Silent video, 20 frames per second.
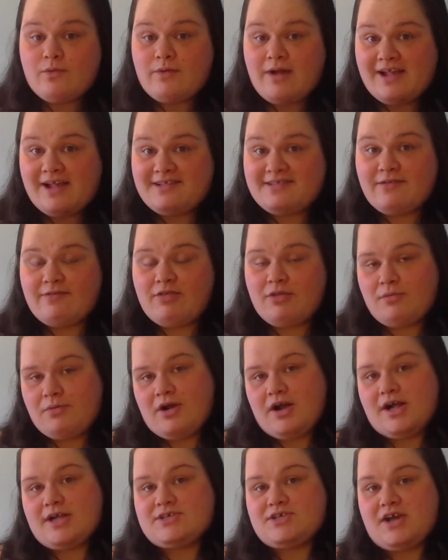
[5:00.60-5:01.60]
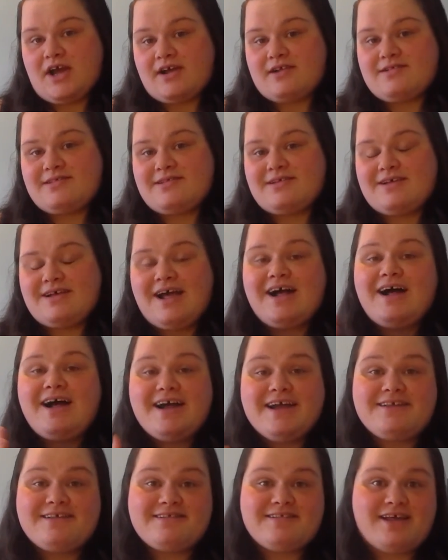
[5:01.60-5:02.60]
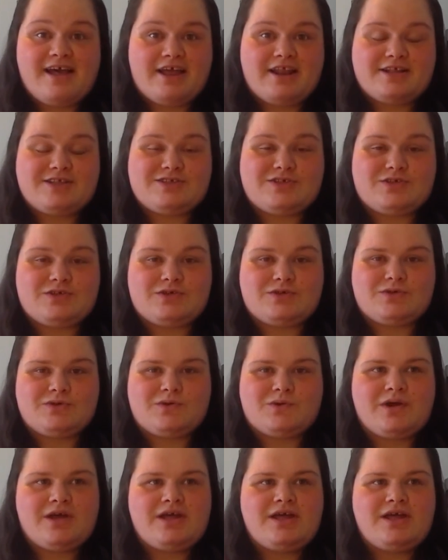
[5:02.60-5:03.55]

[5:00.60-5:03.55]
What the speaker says: of the project, I decided to